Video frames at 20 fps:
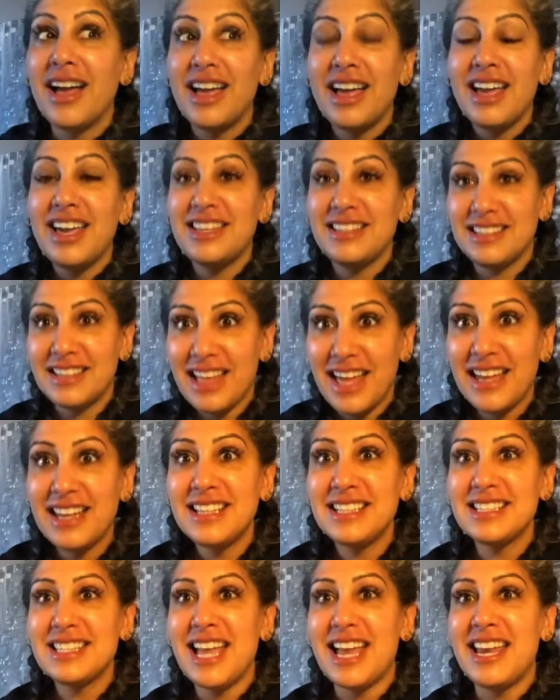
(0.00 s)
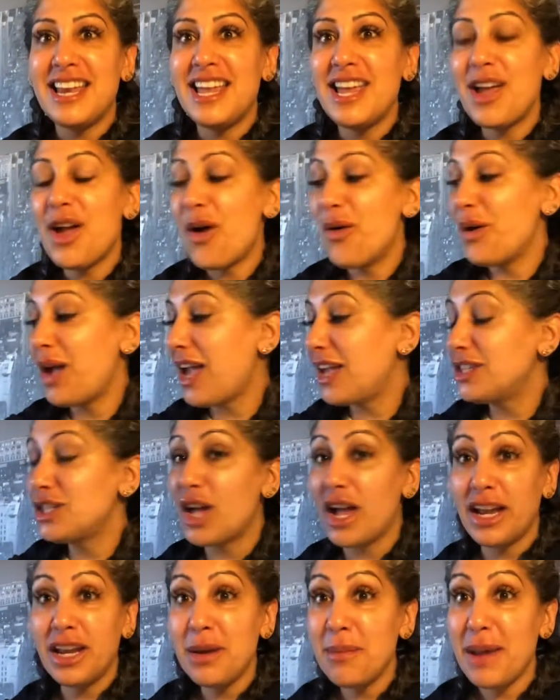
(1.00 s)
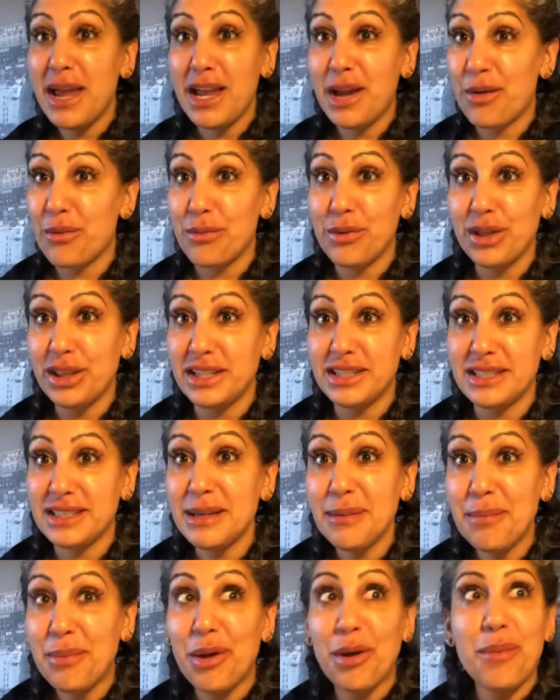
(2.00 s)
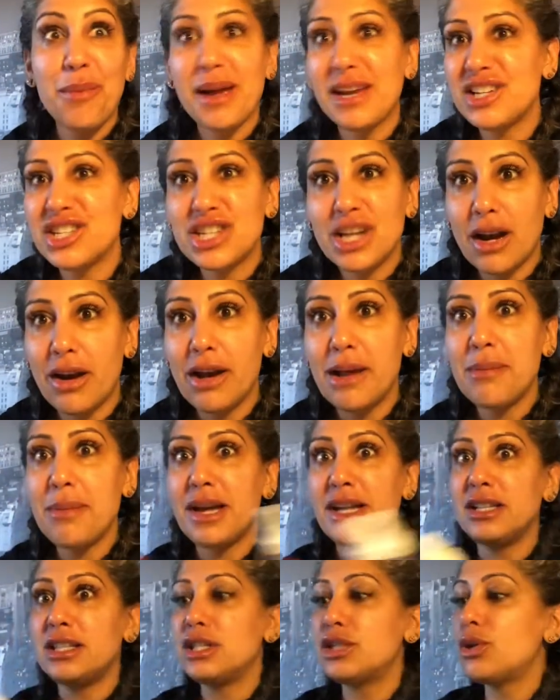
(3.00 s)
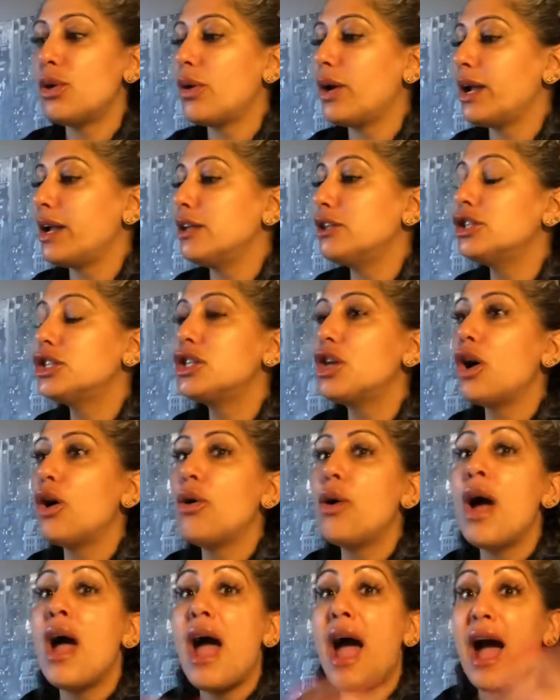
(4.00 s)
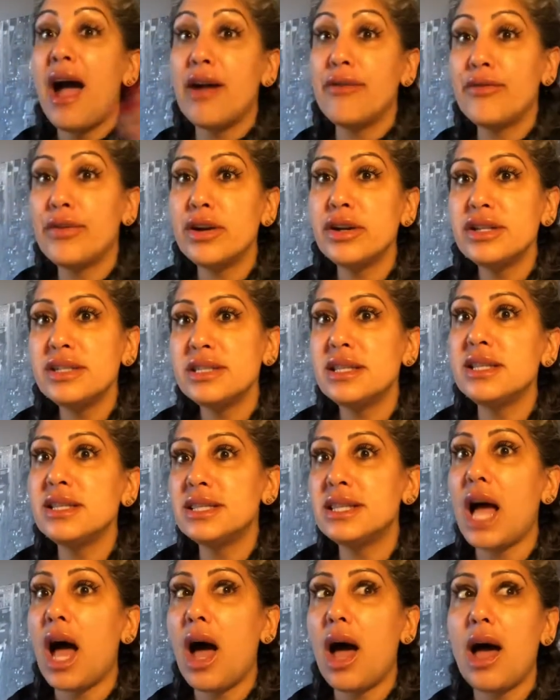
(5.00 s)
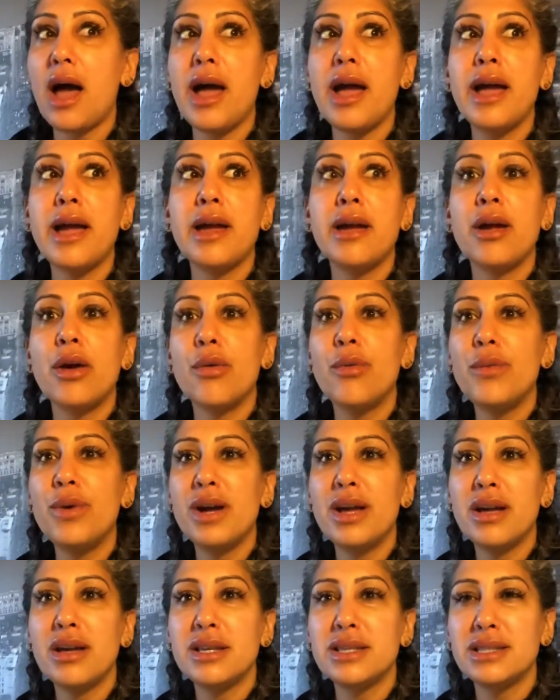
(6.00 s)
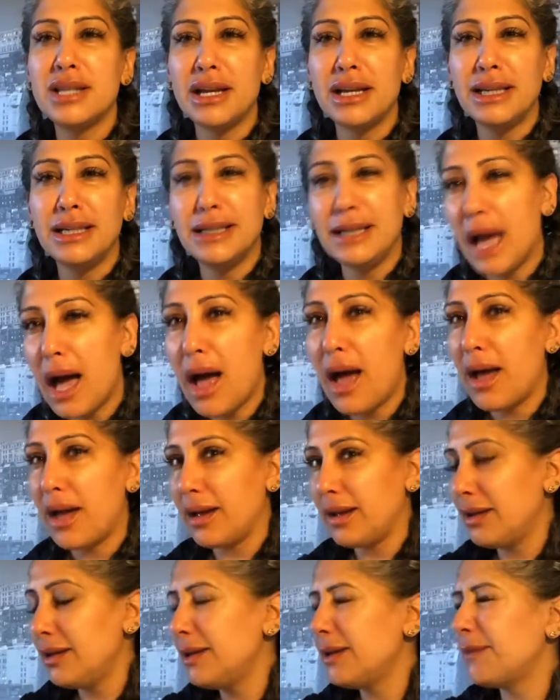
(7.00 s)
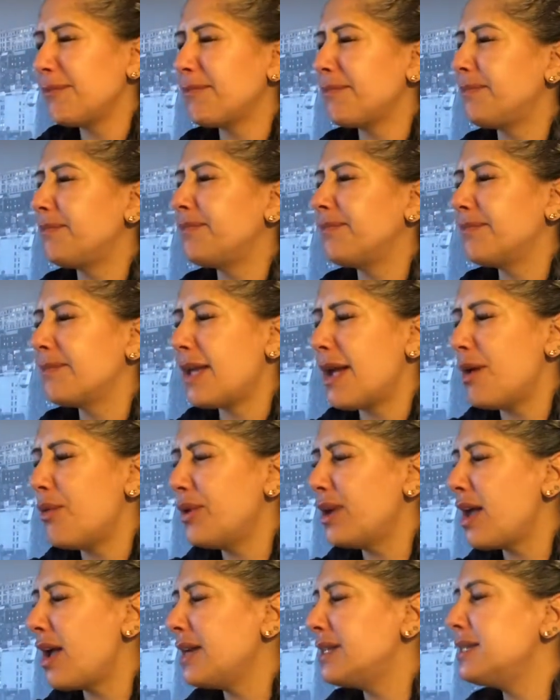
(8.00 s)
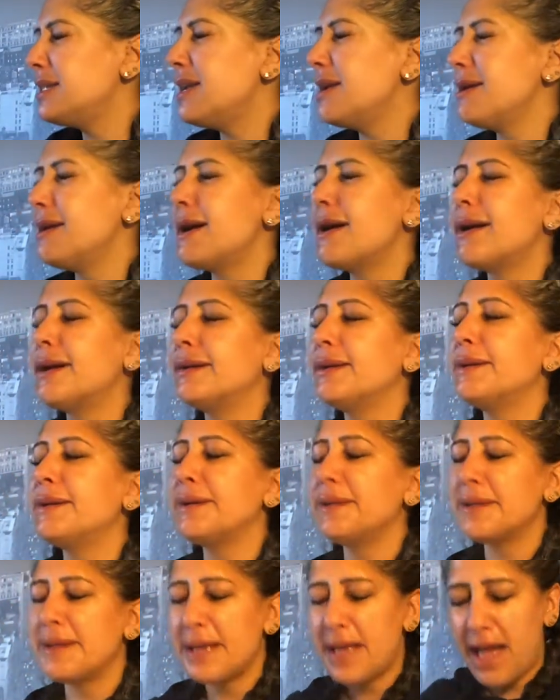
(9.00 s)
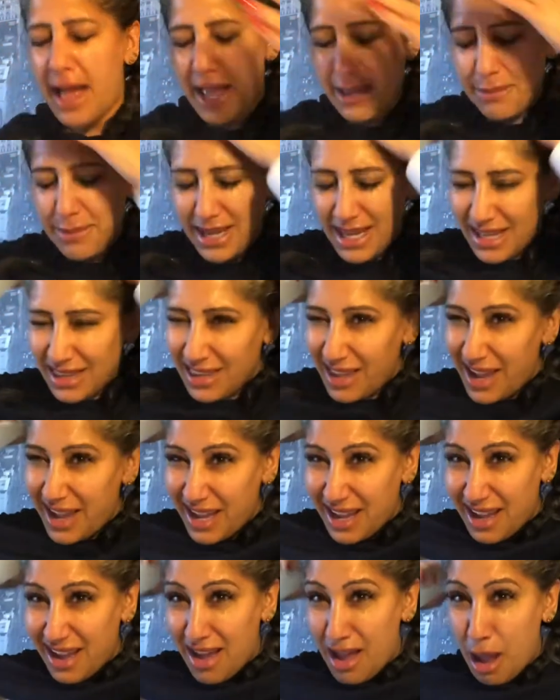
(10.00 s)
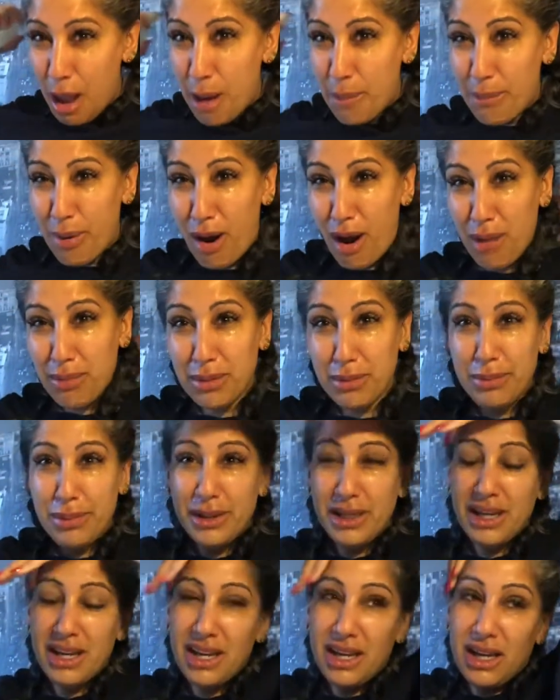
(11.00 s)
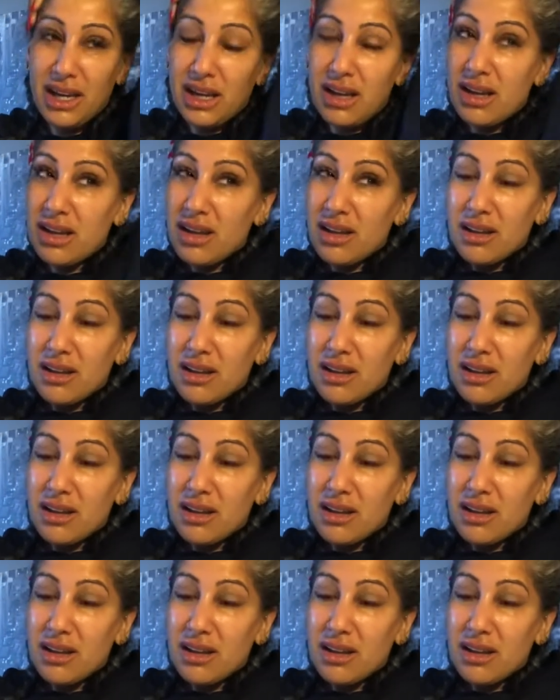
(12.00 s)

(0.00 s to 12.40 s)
Isn't that exciting? Okay, so I'm gonna make it really simple by sharing my story. So ever since I was young, and when I say young, I mean like probably,